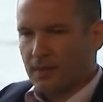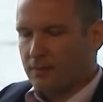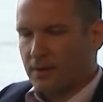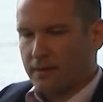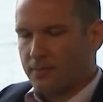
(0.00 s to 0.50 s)

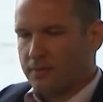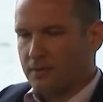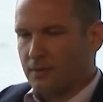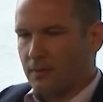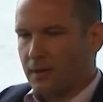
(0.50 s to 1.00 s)
investments
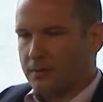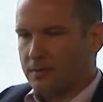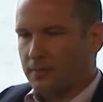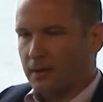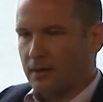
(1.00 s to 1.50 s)
in the
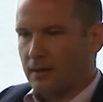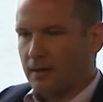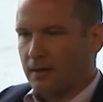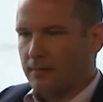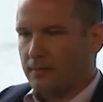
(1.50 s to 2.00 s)
U.S., but
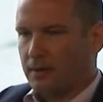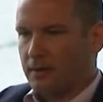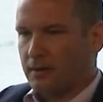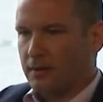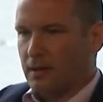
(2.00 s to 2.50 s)

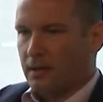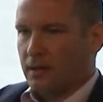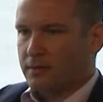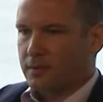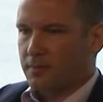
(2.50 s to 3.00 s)

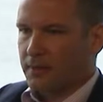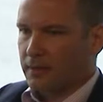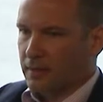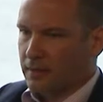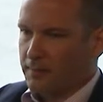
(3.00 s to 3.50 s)
in
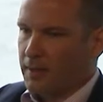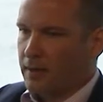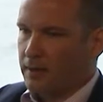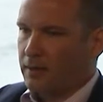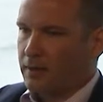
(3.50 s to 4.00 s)
something like
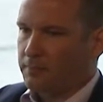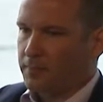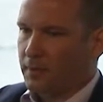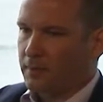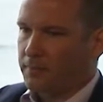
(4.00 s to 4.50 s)
commodity
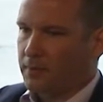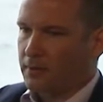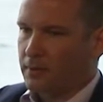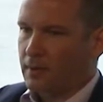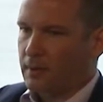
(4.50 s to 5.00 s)
pulp
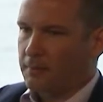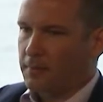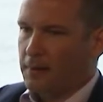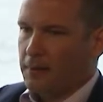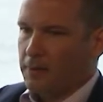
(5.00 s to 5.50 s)

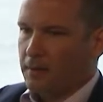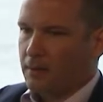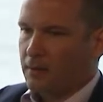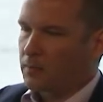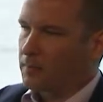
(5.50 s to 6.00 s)
or
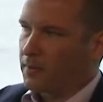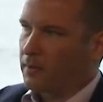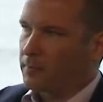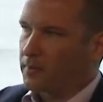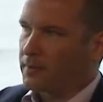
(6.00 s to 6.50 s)
hardwood pulp, we